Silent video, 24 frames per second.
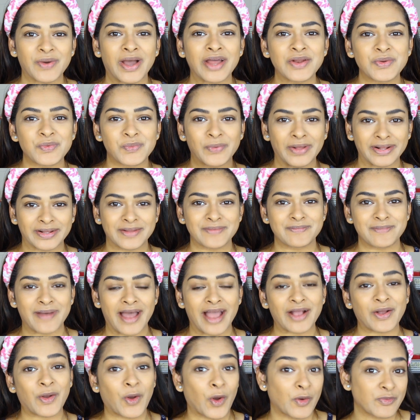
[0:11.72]
everyone, welcome
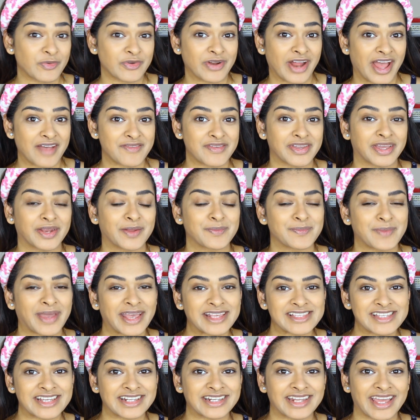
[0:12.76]
back. Hope you're having an
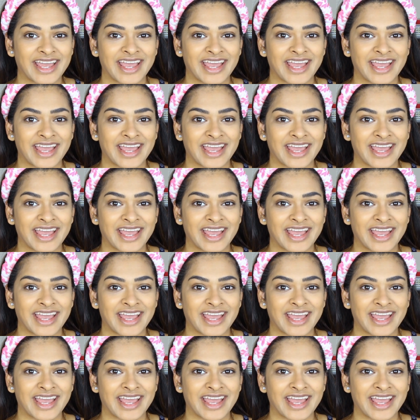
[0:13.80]
amazing